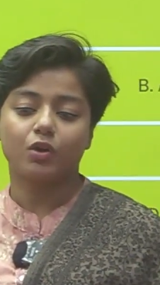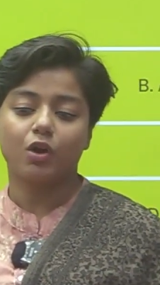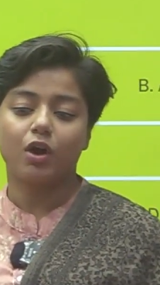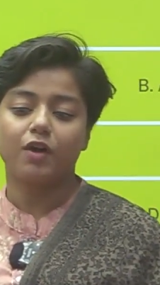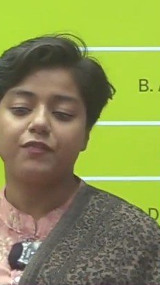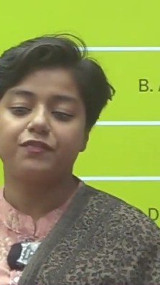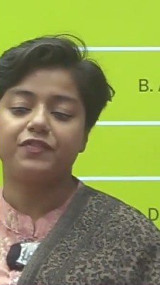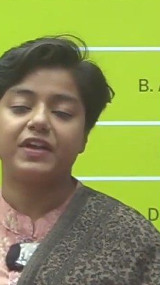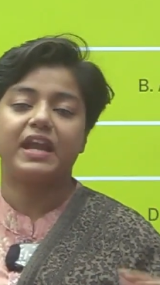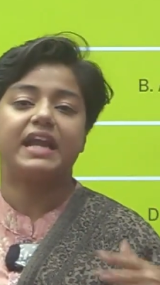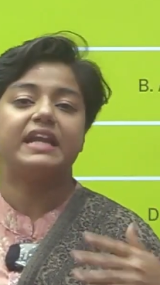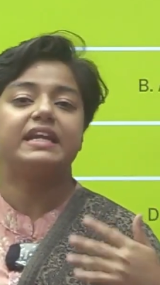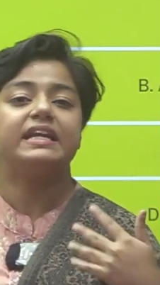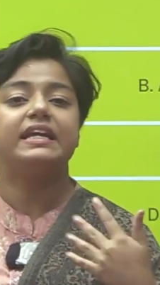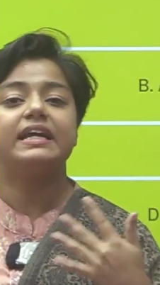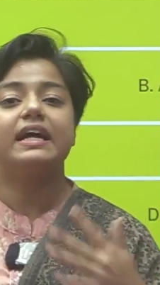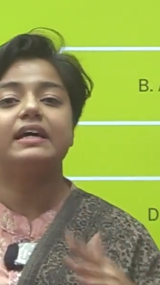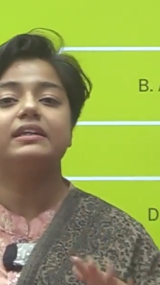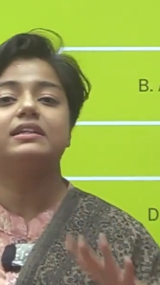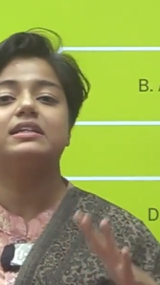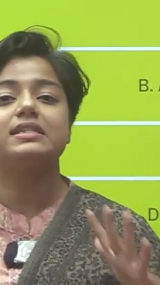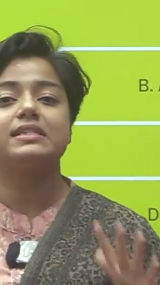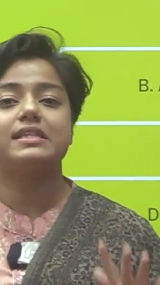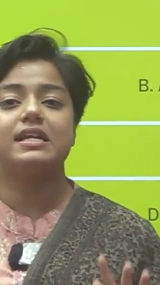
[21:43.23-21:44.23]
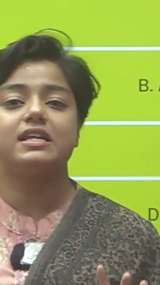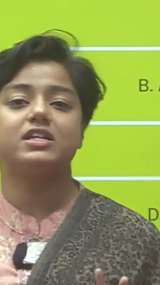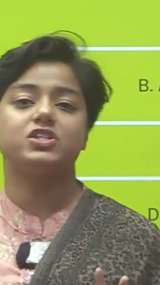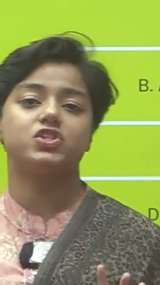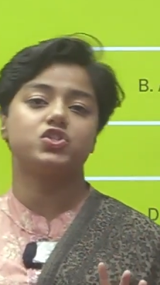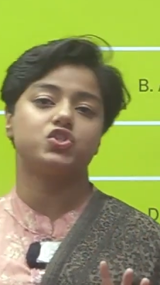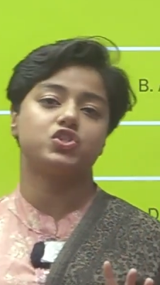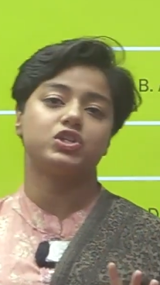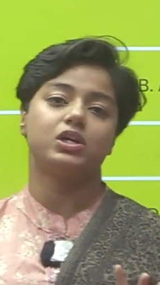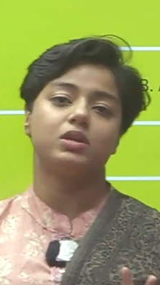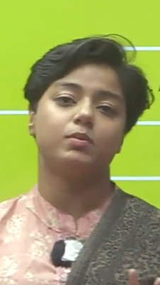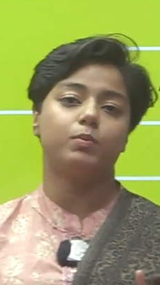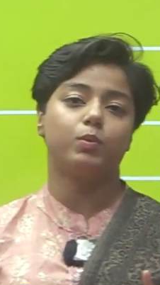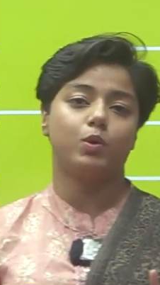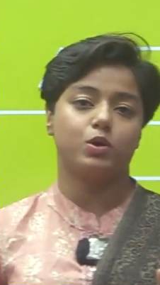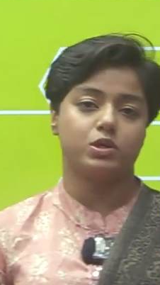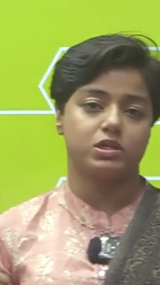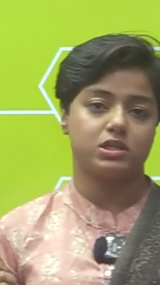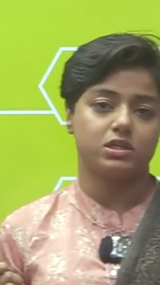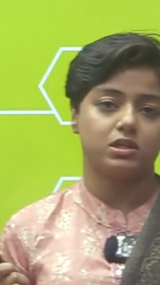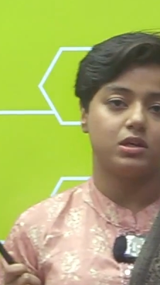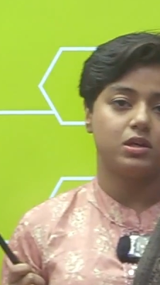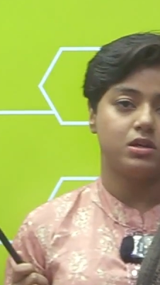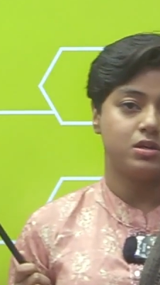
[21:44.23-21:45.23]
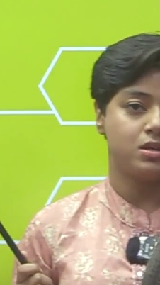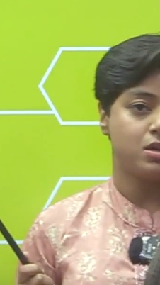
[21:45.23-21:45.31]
of any other celestial body.